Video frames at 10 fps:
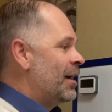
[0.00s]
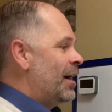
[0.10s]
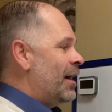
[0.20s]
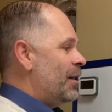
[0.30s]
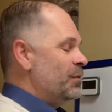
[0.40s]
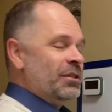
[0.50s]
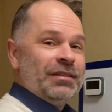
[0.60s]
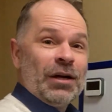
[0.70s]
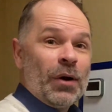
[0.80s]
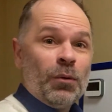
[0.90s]
It's just
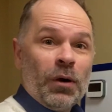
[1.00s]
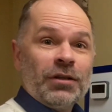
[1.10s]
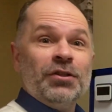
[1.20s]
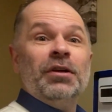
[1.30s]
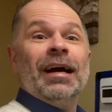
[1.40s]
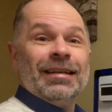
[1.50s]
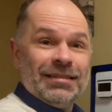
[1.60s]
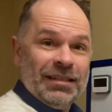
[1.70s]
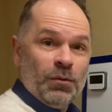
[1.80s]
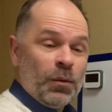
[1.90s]
how I work, so you kind of
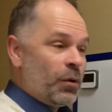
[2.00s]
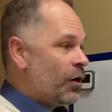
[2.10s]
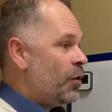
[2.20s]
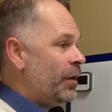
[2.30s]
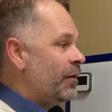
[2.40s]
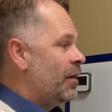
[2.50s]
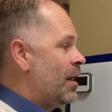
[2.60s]
see where we're going.